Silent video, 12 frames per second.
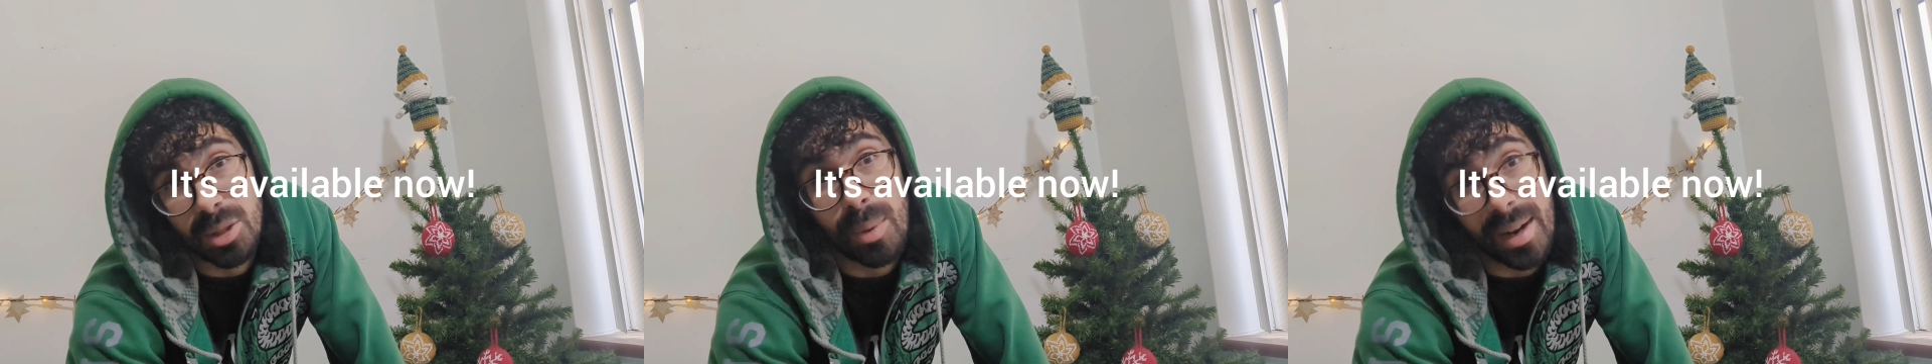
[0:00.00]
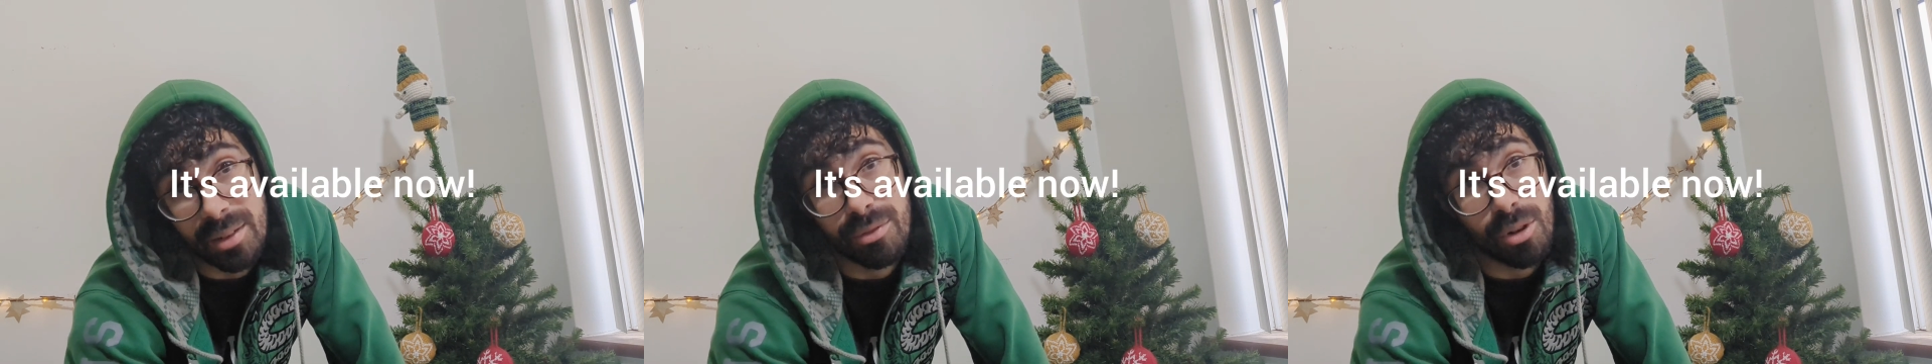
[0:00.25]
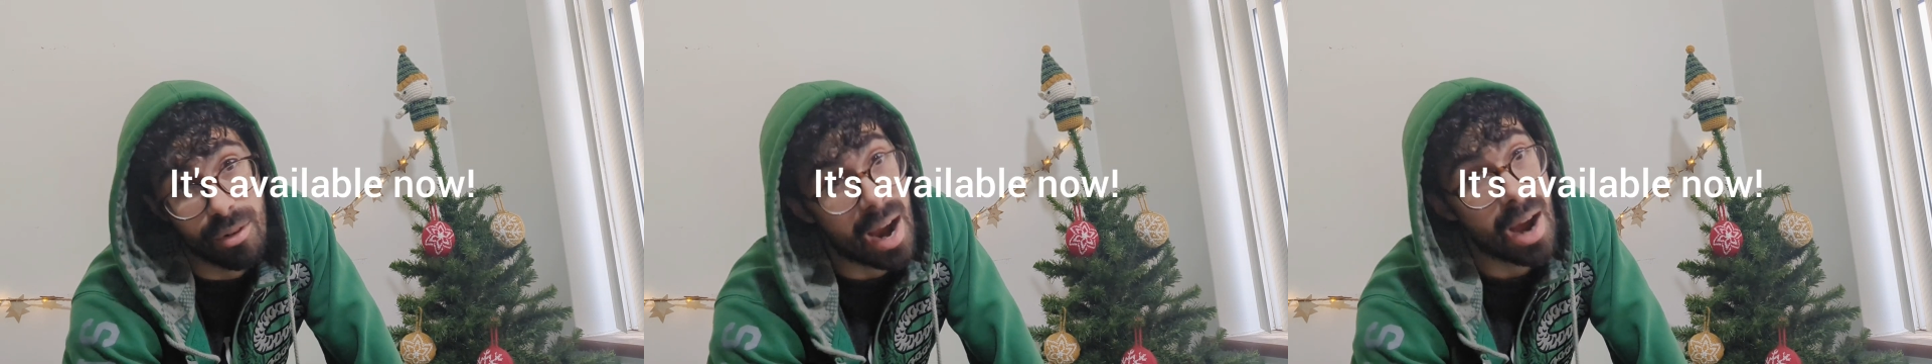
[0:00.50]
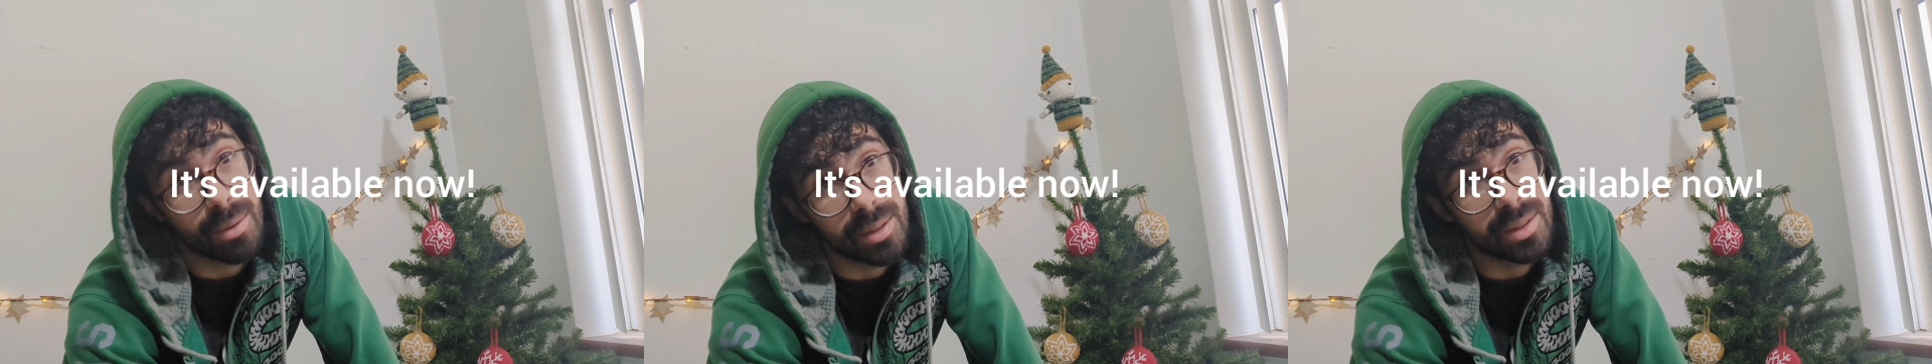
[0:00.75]
24
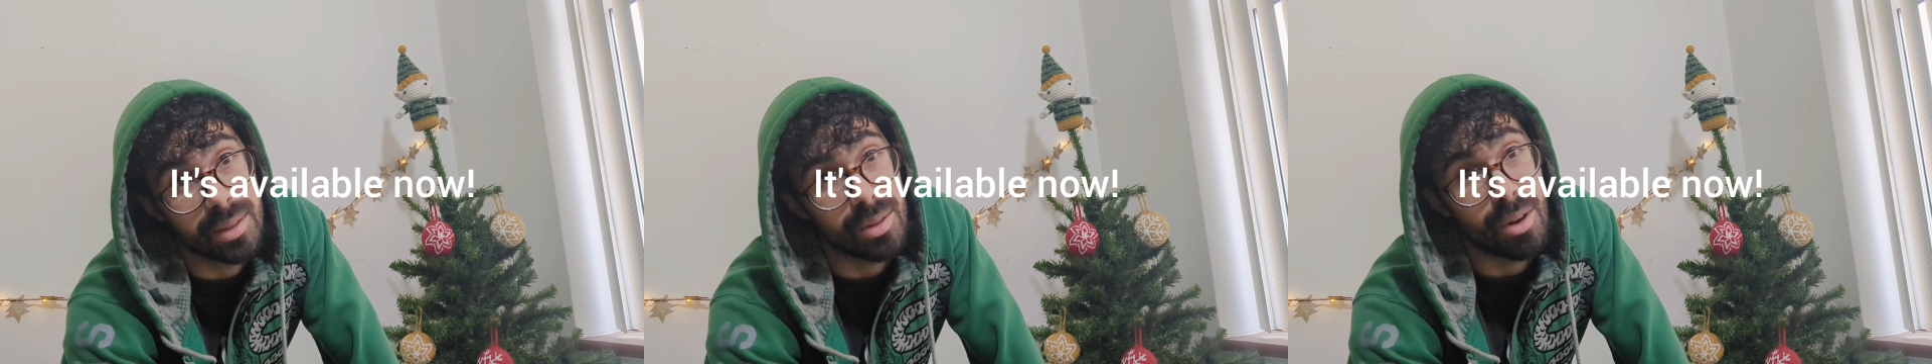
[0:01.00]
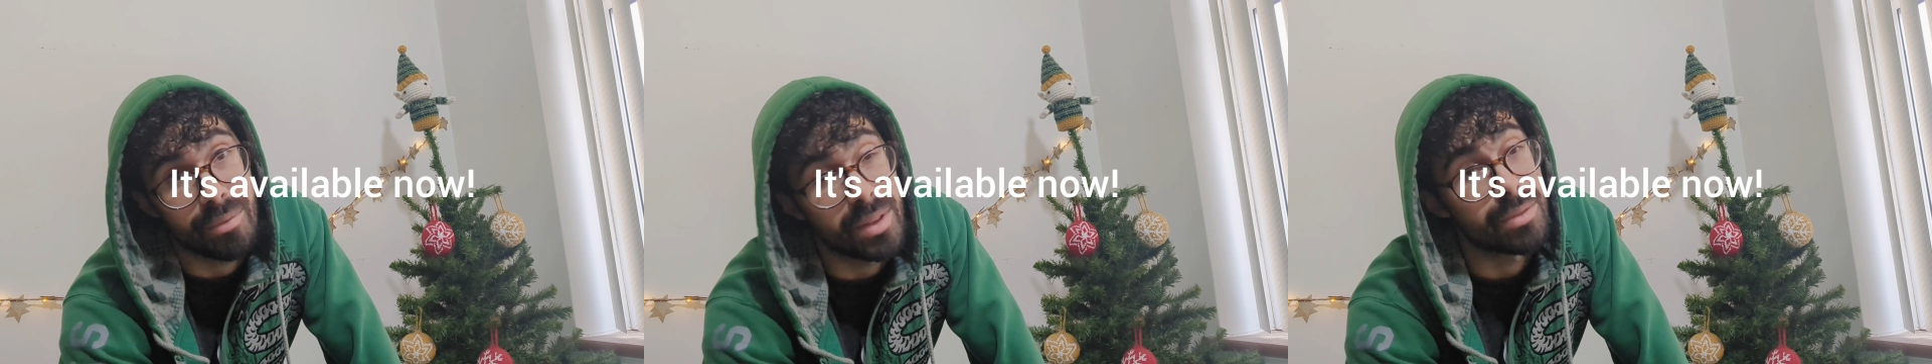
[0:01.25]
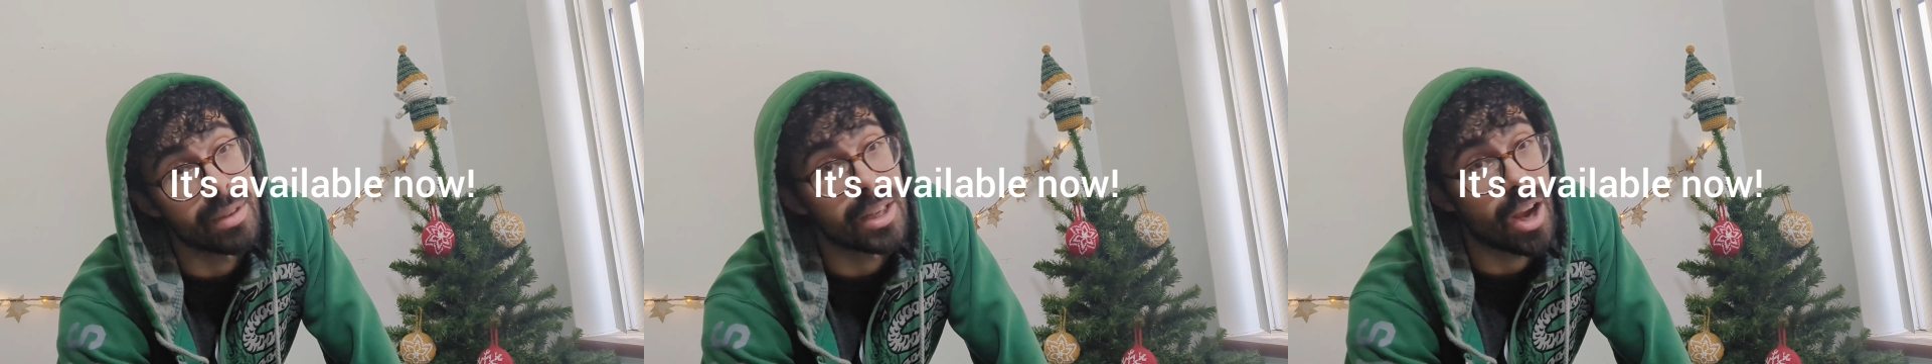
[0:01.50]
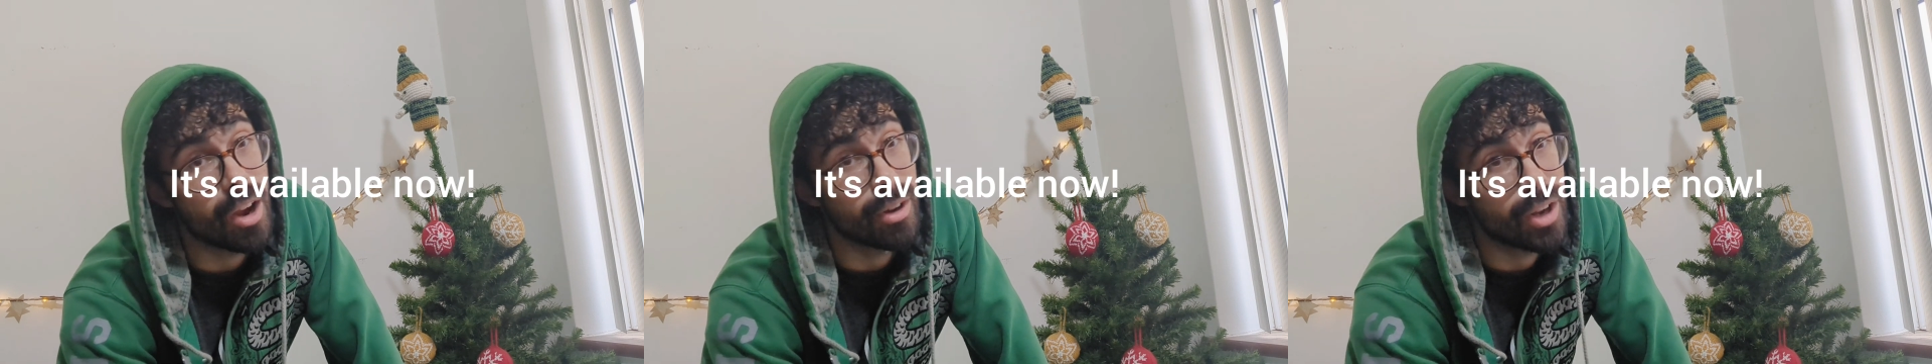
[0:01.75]
hours of this video